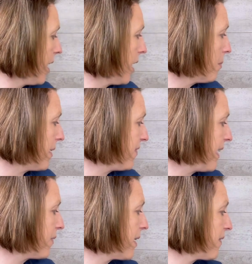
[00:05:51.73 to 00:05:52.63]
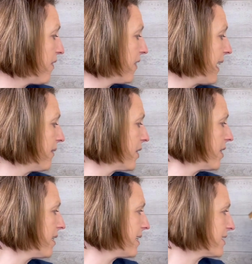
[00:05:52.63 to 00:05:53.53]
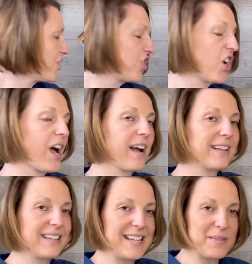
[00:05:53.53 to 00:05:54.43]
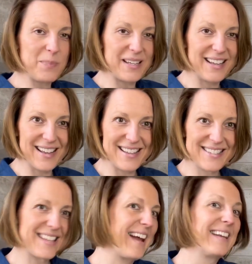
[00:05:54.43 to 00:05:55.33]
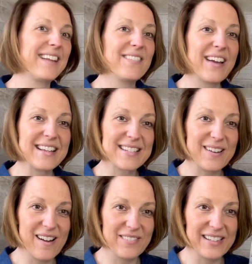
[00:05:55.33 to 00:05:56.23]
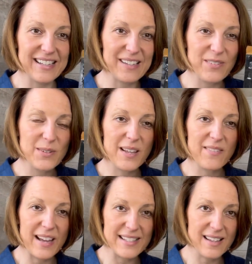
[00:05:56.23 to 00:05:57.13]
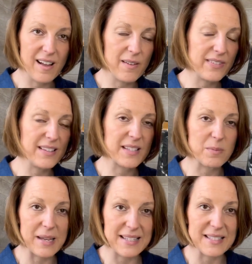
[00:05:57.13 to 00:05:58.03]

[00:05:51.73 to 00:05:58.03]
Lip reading: My favorite flavor is chocolate because I love iced coffee. If you love iced coffee, this makes an